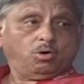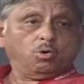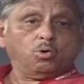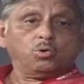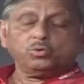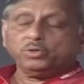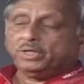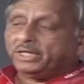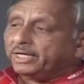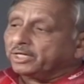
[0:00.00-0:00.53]

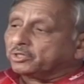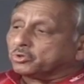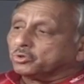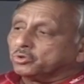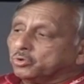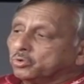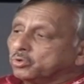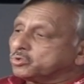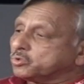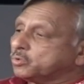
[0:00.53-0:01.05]
only to
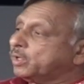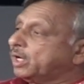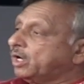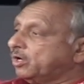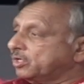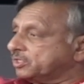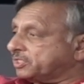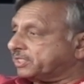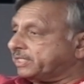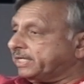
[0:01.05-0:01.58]
those who are
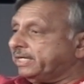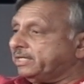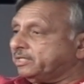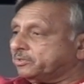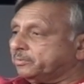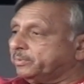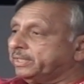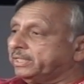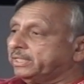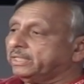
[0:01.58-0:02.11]
hostile
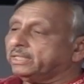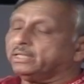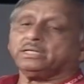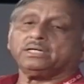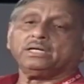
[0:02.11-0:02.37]
to India,